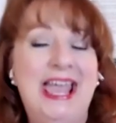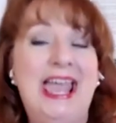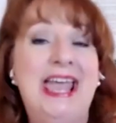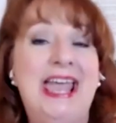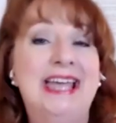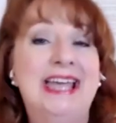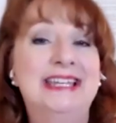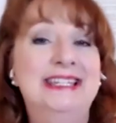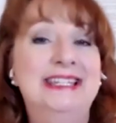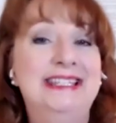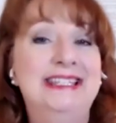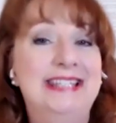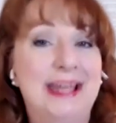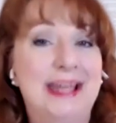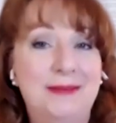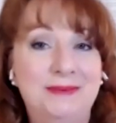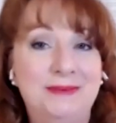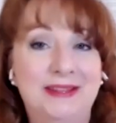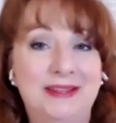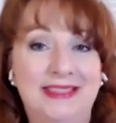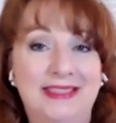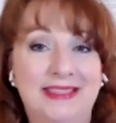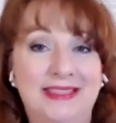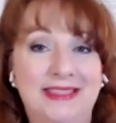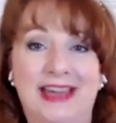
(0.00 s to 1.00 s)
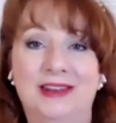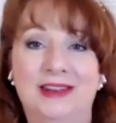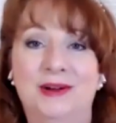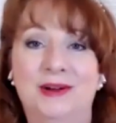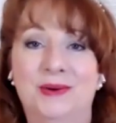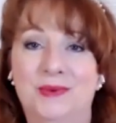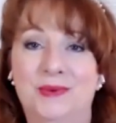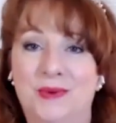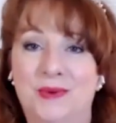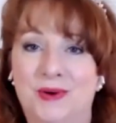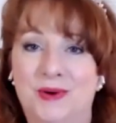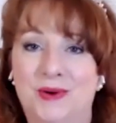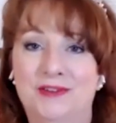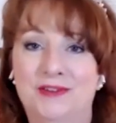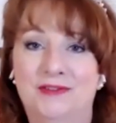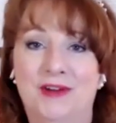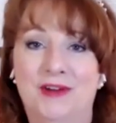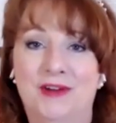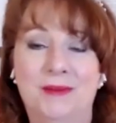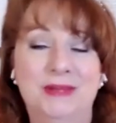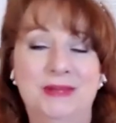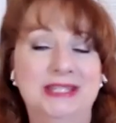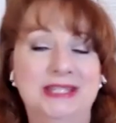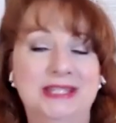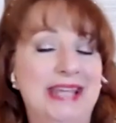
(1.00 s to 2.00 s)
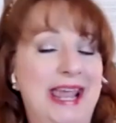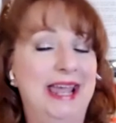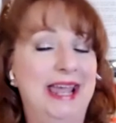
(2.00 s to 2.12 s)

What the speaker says: accept that award from us.